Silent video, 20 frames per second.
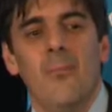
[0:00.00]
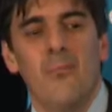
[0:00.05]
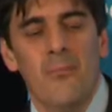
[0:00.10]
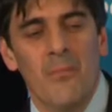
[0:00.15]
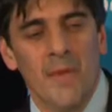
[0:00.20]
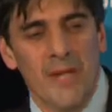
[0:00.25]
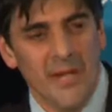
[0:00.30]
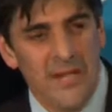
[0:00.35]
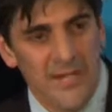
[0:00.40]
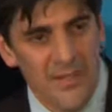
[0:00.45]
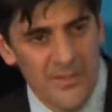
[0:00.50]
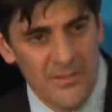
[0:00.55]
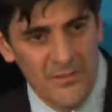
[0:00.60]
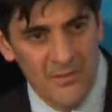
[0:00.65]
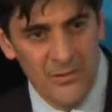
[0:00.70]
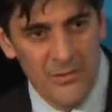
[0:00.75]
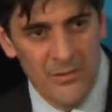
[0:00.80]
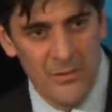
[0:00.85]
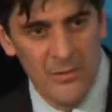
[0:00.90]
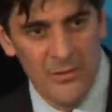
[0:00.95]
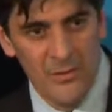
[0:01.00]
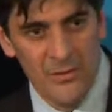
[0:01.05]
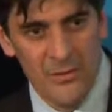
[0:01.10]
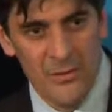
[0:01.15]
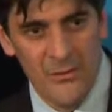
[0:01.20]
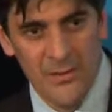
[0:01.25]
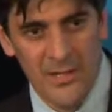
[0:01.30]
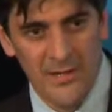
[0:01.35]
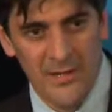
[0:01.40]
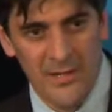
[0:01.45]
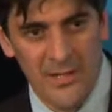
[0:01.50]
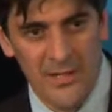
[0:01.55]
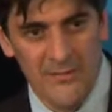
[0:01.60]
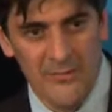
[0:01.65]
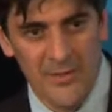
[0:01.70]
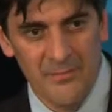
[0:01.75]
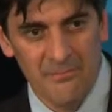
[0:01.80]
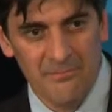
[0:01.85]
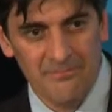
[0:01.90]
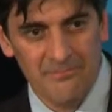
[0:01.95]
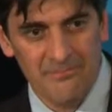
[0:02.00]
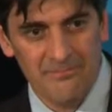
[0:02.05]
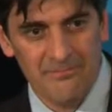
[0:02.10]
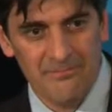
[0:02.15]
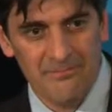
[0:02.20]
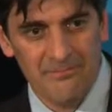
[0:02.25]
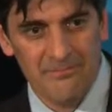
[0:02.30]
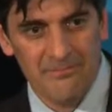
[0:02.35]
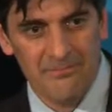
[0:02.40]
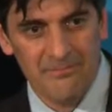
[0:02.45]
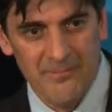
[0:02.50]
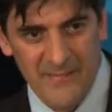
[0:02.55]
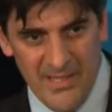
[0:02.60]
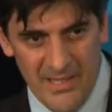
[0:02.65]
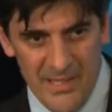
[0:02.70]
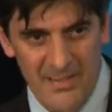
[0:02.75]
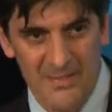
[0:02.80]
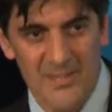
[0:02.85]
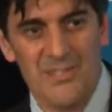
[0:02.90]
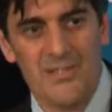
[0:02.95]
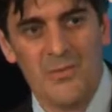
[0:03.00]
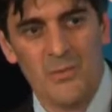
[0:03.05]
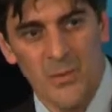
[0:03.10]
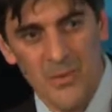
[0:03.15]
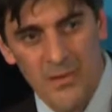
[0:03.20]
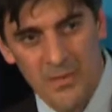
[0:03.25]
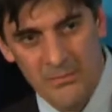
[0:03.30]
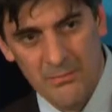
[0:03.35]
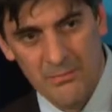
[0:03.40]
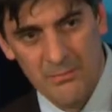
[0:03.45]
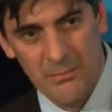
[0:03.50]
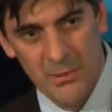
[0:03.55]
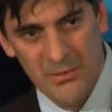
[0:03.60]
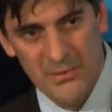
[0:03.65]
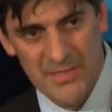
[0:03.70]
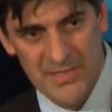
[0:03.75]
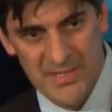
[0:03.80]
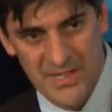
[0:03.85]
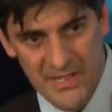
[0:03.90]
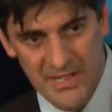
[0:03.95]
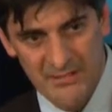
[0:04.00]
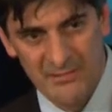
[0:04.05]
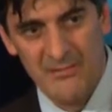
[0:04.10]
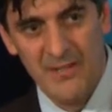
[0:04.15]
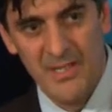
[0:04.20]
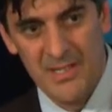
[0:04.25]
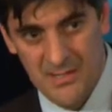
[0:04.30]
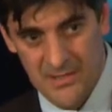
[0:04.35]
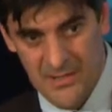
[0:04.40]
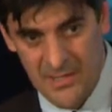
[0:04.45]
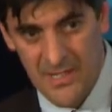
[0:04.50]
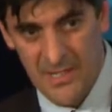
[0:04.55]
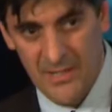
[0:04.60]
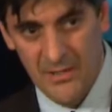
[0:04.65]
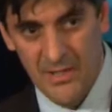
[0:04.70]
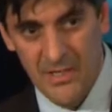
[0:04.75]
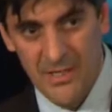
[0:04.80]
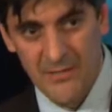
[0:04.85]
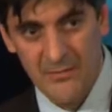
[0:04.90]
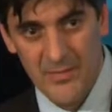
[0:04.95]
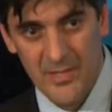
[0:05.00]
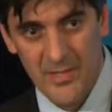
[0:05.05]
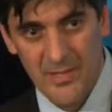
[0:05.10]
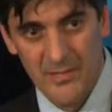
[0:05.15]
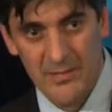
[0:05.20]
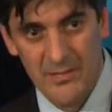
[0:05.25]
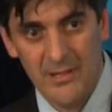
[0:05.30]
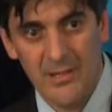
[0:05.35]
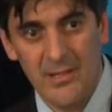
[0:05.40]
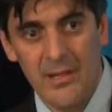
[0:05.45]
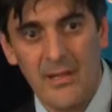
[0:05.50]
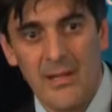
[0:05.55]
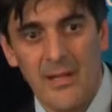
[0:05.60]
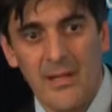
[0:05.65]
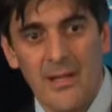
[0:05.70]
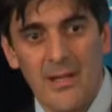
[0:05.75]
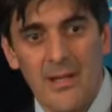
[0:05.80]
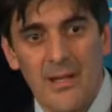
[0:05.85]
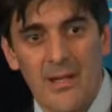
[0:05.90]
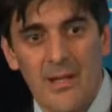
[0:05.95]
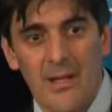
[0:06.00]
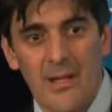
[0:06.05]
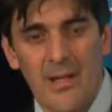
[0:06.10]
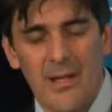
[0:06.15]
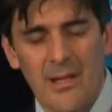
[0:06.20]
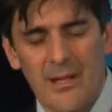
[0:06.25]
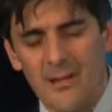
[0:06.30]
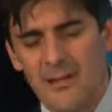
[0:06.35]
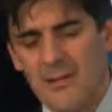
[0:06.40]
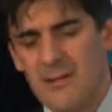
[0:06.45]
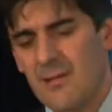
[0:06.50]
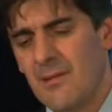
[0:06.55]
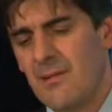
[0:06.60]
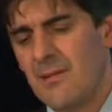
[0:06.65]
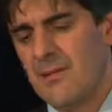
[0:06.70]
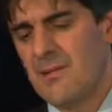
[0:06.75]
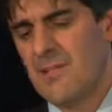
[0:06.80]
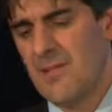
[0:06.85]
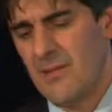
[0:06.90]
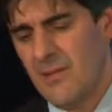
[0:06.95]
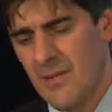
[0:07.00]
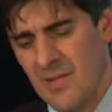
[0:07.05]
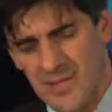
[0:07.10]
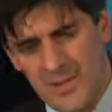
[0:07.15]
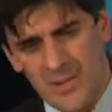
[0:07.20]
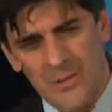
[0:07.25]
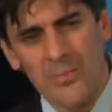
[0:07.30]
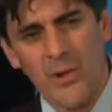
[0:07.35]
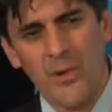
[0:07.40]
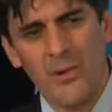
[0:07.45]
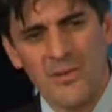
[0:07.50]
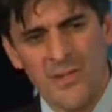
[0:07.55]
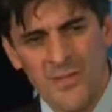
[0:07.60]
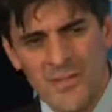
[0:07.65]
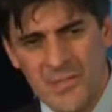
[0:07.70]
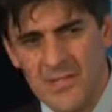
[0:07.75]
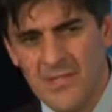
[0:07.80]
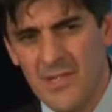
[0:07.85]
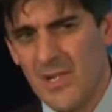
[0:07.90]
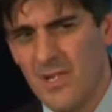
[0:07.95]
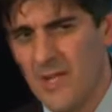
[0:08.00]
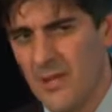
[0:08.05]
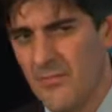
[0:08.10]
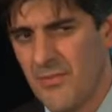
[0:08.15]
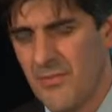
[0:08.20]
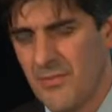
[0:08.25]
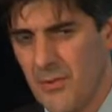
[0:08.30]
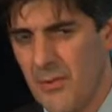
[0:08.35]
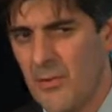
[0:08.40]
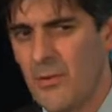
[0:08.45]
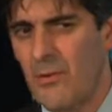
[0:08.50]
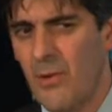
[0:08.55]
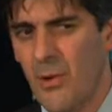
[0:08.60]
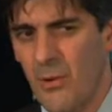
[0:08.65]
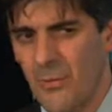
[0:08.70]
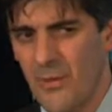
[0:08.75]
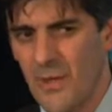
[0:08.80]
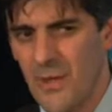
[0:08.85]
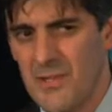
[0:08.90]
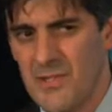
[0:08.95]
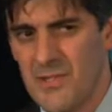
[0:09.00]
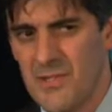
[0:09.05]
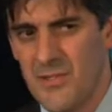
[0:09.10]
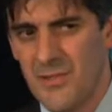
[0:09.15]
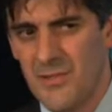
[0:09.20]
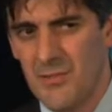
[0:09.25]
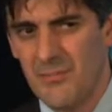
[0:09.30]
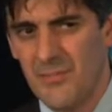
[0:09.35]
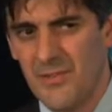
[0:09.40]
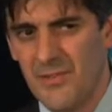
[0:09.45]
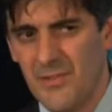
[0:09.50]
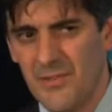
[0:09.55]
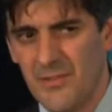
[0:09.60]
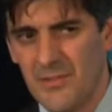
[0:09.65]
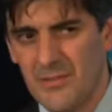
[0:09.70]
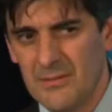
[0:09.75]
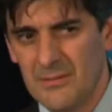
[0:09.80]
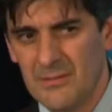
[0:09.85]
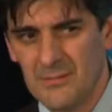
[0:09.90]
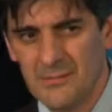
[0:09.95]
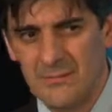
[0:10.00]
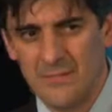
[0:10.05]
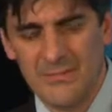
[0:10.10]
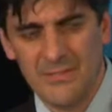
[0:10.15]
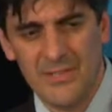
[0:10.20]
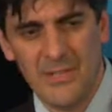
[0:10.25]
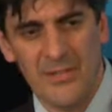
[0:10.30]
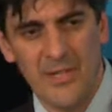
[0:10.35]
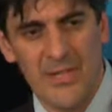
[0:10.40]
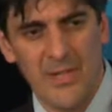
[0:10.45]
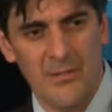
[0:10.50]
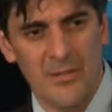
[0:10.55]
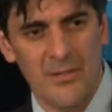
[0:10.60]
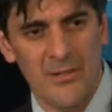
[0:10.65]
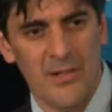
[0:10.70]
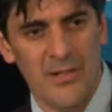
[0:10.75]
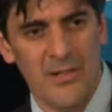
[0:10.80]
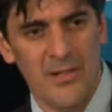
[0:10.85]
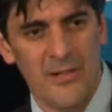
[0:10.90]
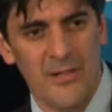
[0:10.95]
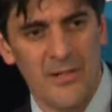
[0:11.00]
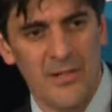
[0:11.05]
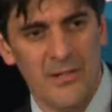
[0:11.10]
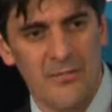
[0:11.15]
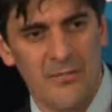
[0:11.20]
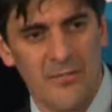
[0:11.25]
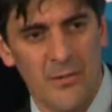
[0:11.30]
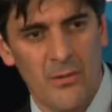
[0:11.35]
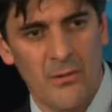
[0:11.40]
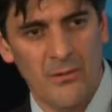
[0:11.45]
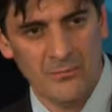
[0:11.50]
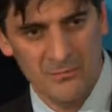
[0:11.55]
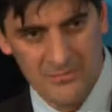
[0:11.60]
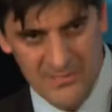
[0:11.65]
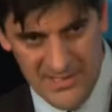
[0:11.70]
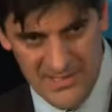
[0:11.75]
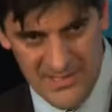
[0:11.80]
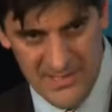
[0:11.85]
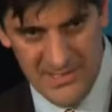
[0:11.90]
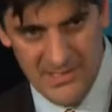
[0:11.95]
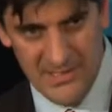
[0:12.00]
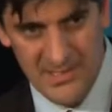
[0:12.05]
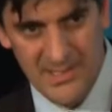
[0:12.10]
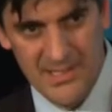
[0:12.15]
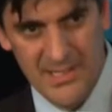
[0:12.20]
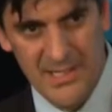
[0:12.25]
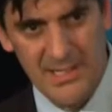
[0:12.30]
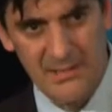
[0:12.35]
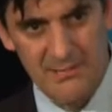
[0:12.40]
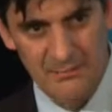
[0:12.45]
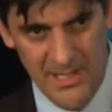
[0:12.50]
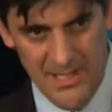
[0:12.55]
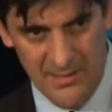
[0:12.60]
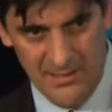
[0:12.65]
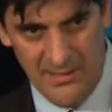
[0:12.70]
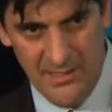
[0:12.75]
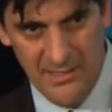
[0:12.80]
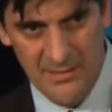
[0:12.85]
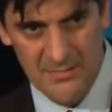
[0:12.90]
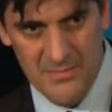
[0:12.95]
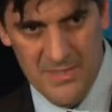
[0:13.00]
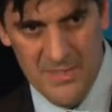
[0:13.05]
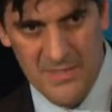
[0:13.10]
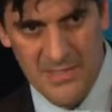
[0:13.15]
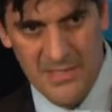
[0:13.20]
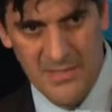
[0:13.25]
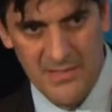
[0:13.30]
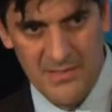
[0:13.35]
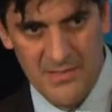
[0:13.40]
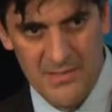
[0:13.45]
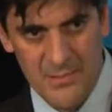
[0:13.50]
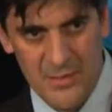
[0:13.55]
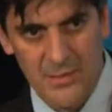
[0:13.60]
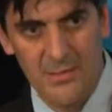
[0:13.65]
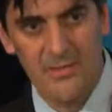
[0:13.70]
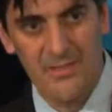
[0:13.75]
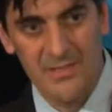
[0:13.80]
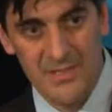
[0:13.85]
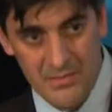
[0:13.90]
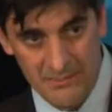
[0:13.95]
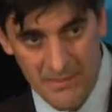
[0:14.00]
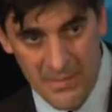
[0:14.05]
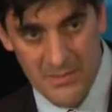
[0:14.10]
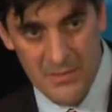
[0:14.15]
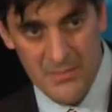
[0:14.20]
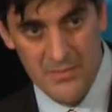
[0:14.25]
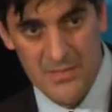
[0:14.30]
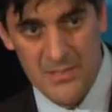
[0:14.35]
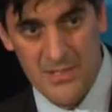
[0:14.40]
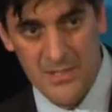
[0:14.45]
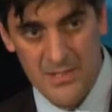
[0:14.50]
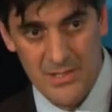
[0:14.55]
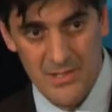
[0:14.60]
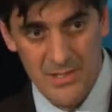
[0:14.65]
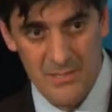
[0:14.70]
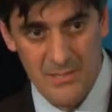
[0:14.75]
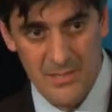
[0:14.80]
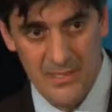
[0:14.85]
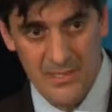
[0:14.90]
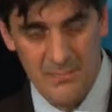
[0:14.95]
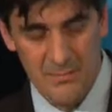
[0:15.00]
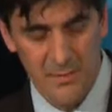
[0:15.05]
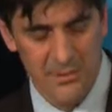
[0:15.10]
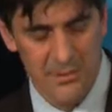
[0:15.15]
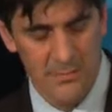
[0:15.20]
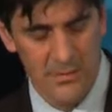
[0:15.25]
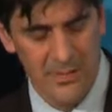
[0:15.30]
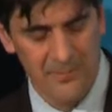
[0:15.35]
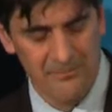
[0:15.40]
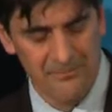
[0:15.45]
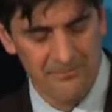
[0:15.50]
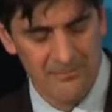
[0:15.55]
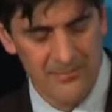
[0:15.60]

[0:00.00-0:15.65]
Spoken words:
many years of do-nothing government, and this is where I'd put the second phase of the Howard government in. And the generation of politicians that come through on those terms, Tony Abbott 1994, that's his intake, Mark Latham's intake as well. These are post-recession intakes, by the way.